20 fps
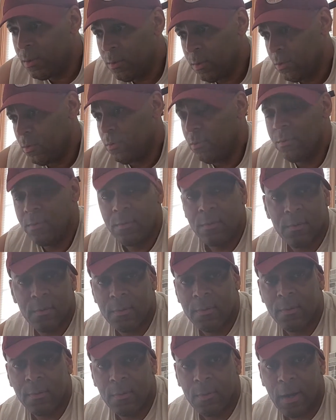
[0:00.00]
So,
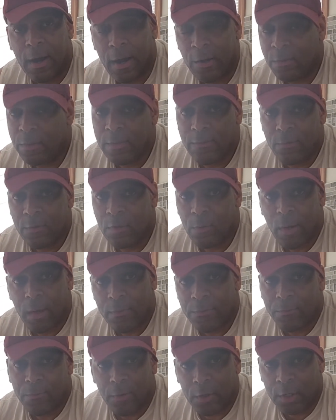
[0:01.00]
I don't even know how
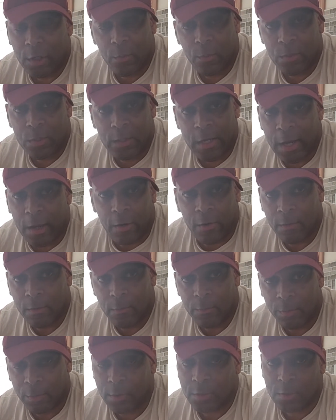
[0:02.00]
the fuck you would care,
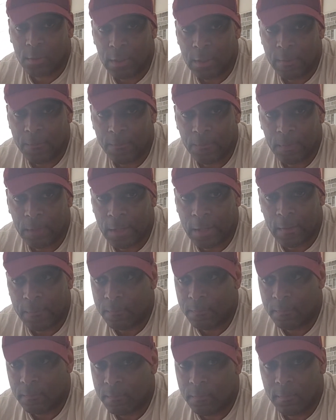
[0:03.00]
personally.
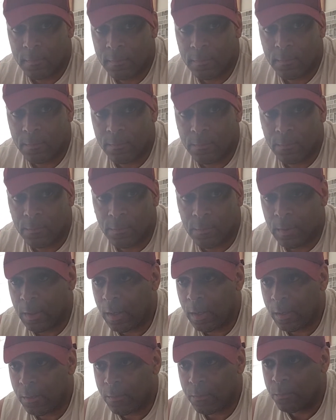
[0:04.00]
Like,
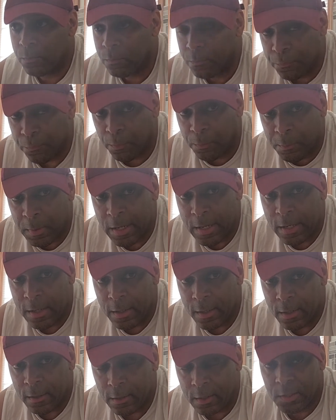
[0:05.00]
for
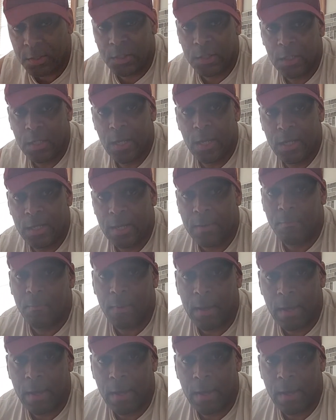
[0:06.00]
me, to sit here and get